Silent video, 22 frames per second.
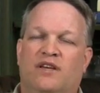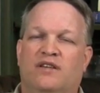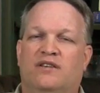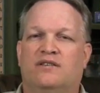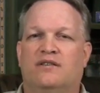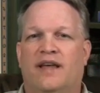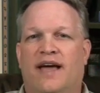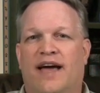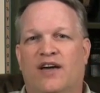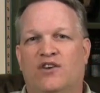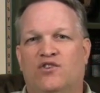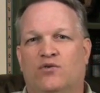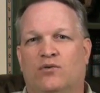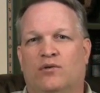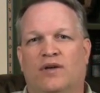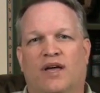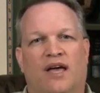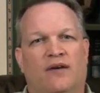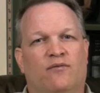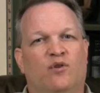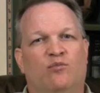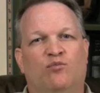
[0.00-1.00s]
it's
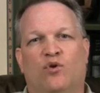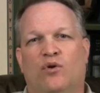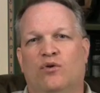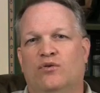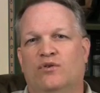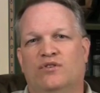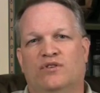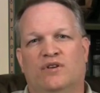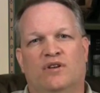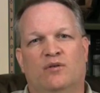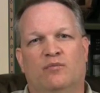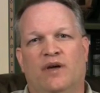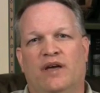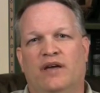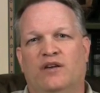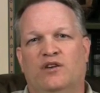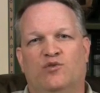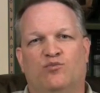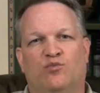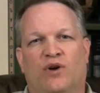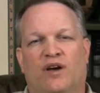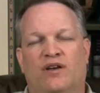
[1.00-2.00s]
natural, every broker is going to
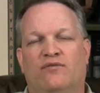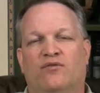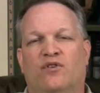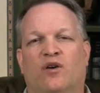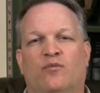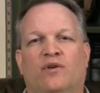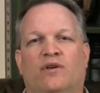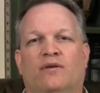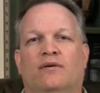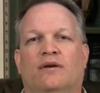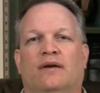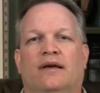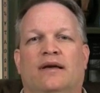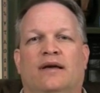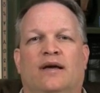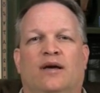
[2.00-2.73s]
make a spread from you,